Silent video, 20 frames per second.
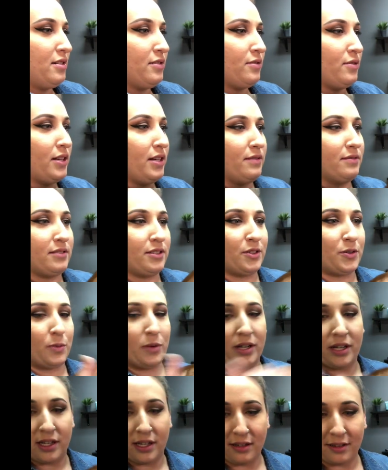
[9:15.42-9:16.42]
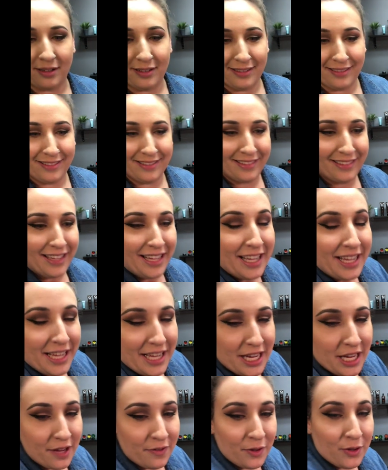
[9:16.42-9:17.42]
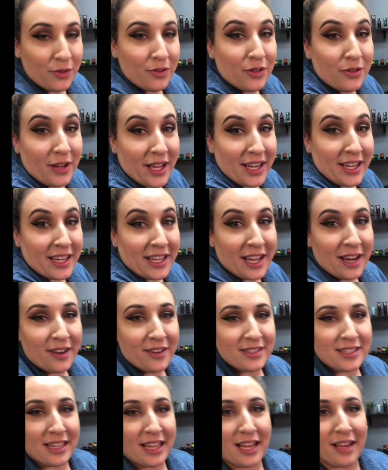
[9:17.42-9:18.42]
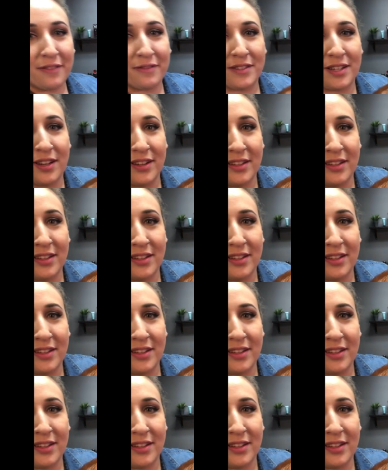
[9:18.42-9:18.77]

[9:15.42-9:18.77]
well, there's one hair. If you do get any hairs left,